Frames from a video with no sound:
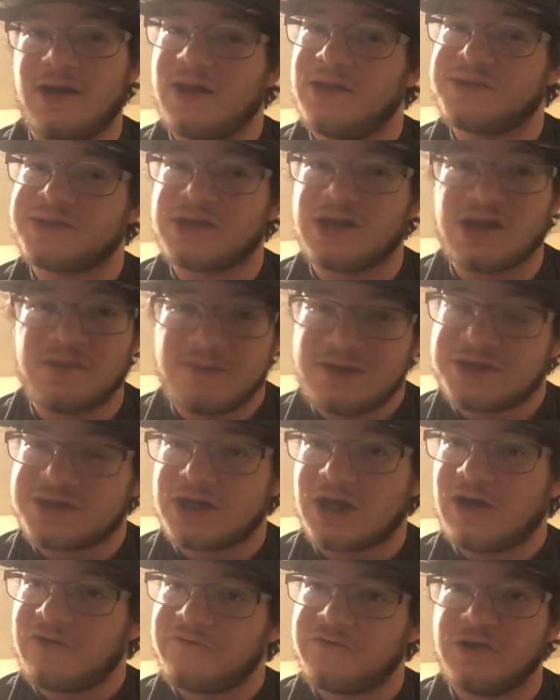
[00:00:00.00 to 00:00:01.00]
It's going to be
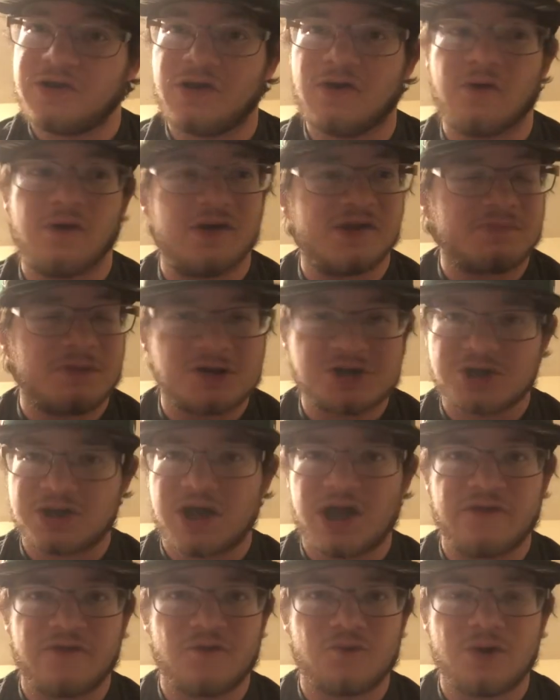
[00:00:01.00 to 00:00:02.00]
tough,
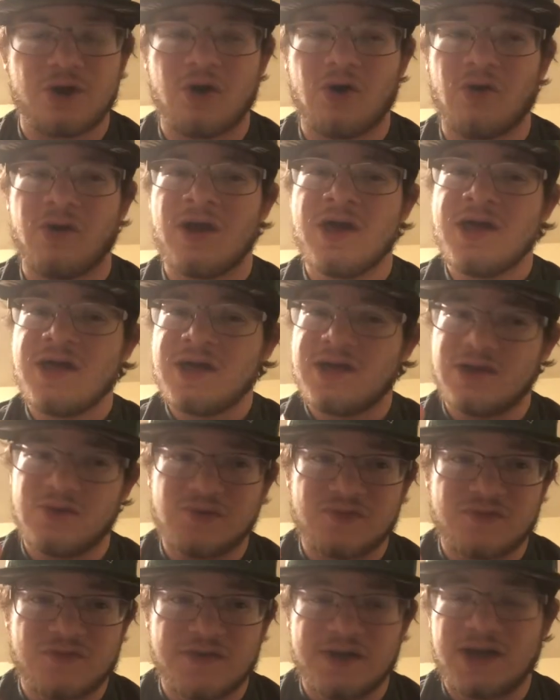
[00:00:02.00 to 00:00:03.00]
especially on the road,
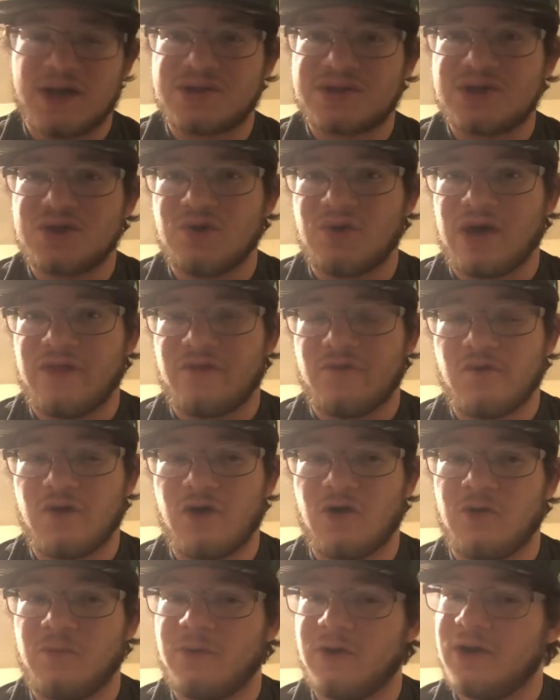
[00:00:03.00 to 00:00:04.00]
the next two on the
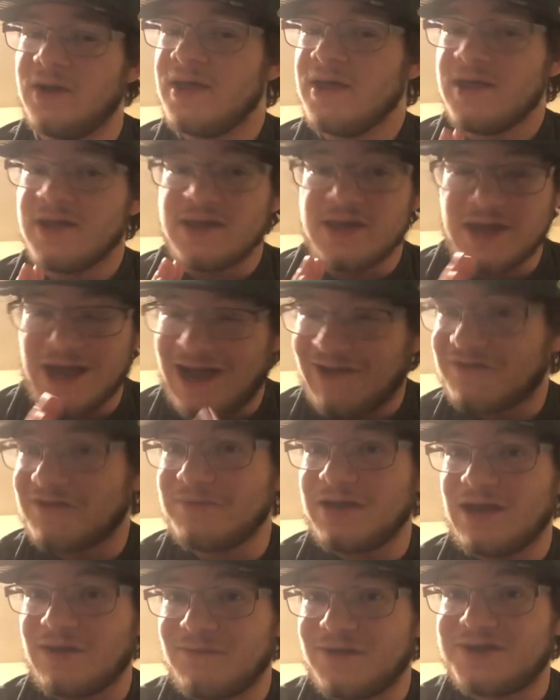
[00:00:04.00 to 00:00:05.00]
road, but you have to
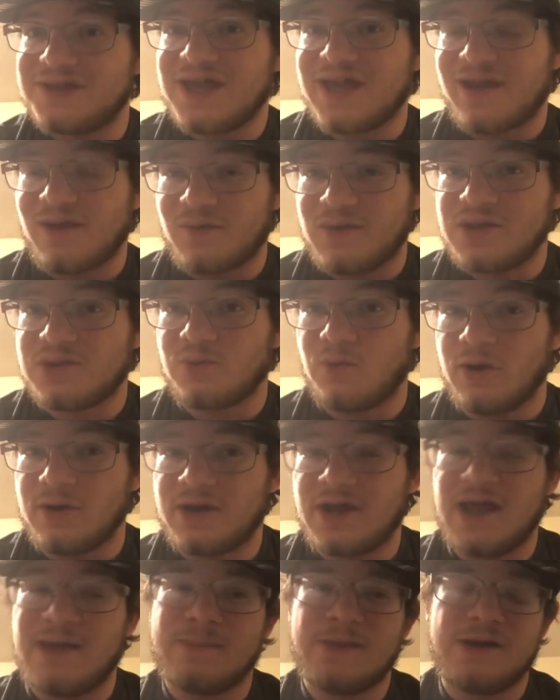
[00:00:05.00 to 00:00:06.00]
be able to take at least one
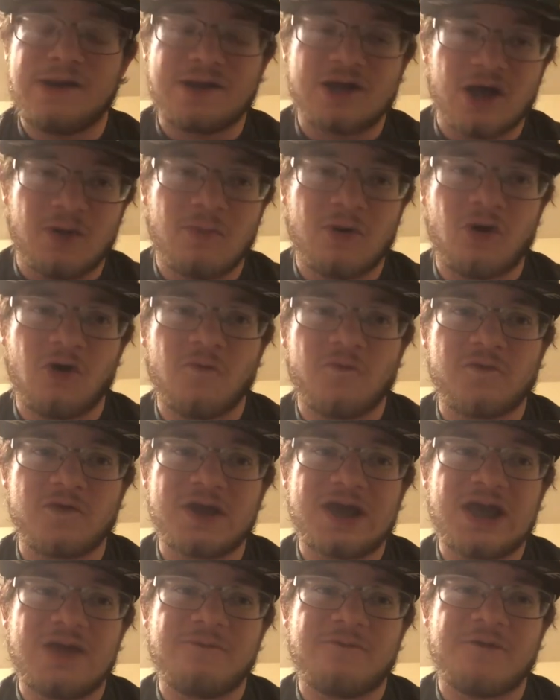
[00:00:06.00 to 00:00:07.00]
game. Then you come home for
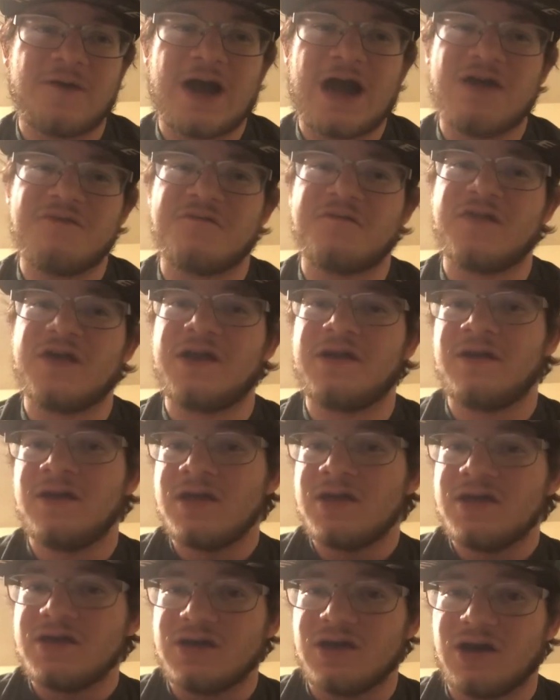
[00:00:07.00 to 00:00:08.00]
Game 5, and then
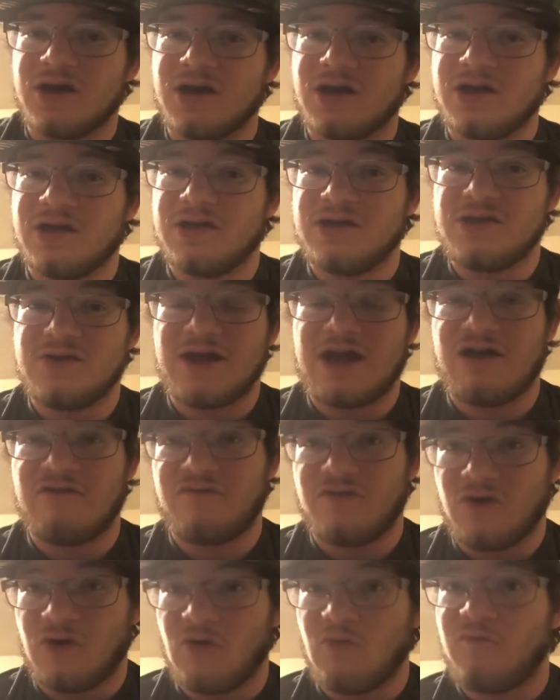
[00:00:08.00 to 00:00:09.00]
you have
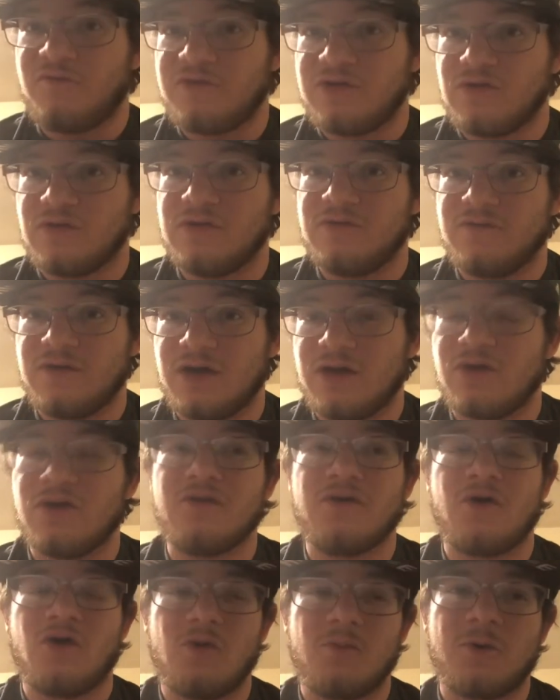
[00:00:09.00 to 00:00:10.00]
the home field advantage or
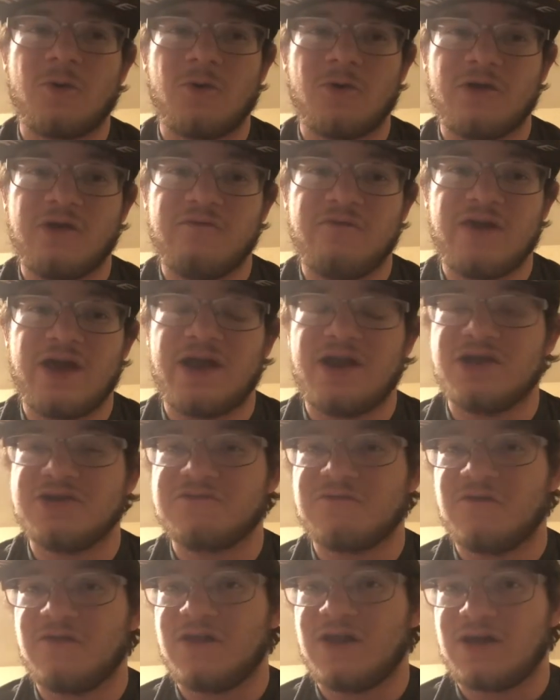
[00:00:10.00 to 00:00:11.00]
the home court advantage
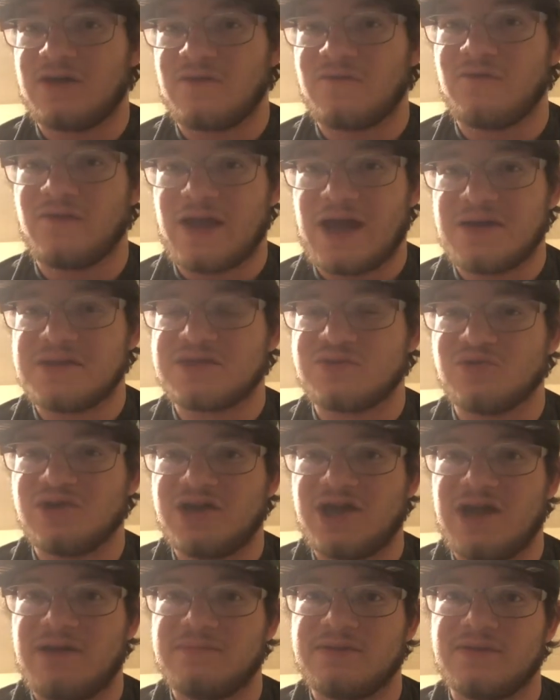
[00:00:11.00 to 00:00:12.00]
for the last 3
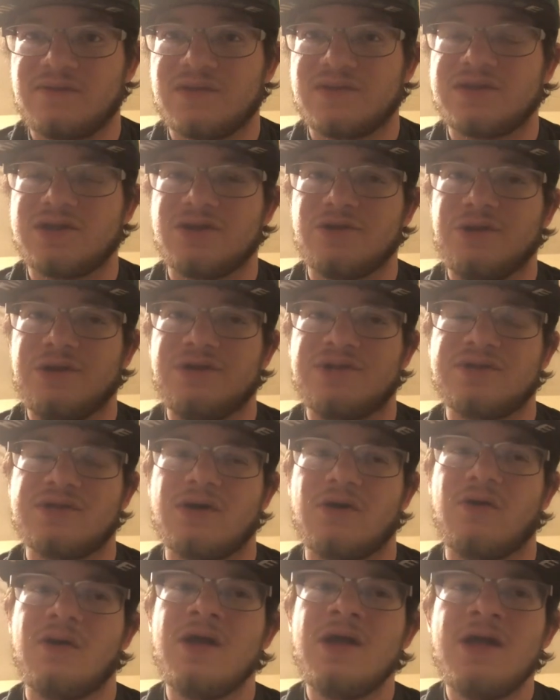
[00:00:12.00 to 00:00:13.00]
games of the series.
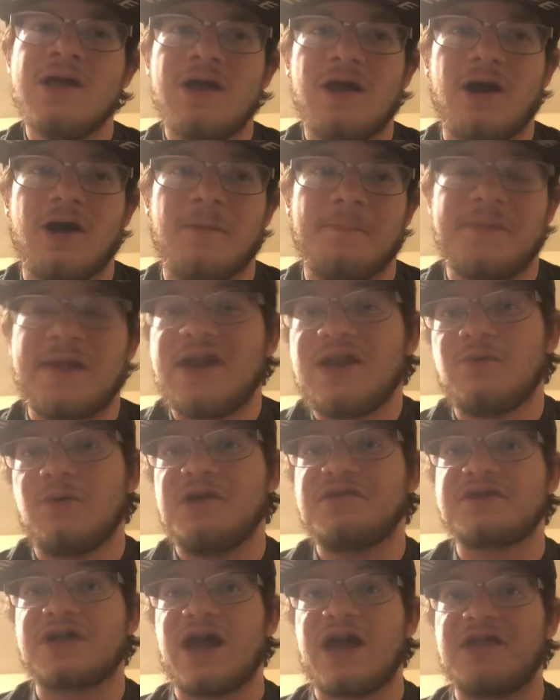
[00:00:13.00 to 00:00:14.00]
So,
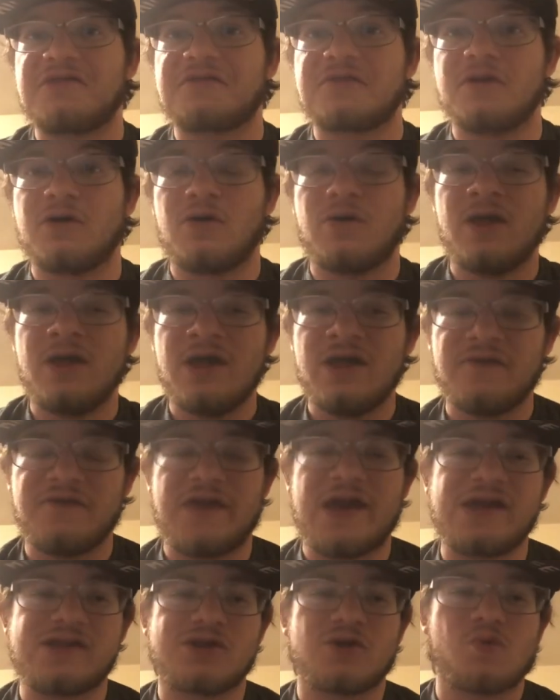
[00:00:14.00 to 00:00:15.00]
anyways, guys, though,
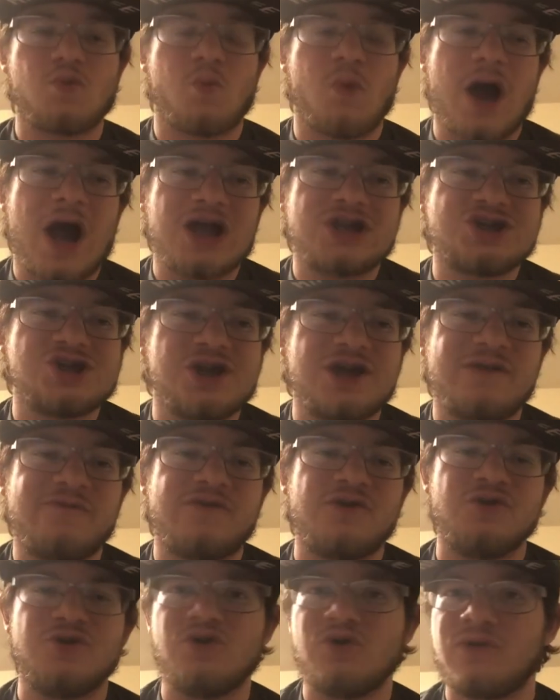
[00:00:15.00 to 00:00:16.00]
thanks for watching.
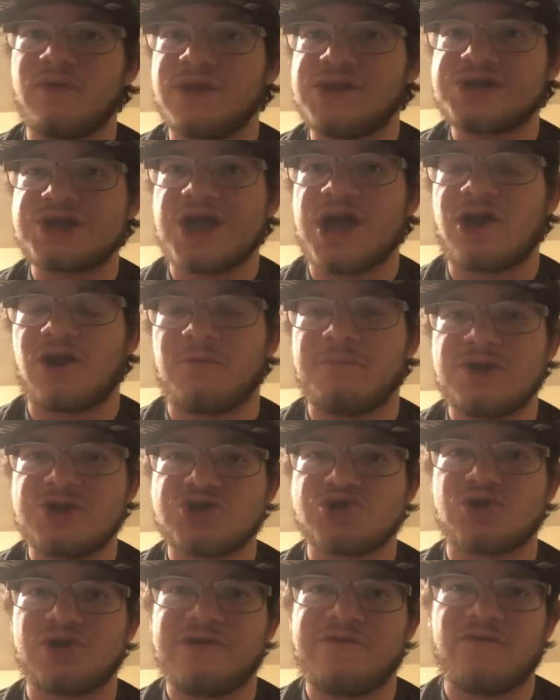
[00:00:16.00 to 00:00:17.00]
If you're new to this channel, be
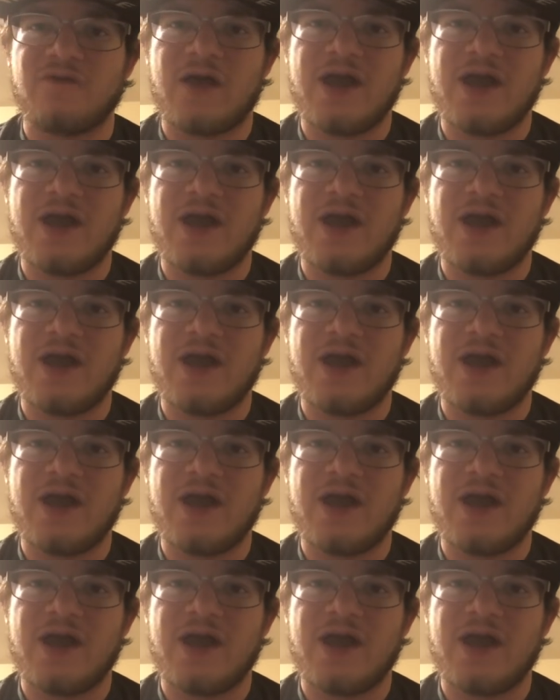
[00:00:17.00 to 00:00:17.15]
sure to leave a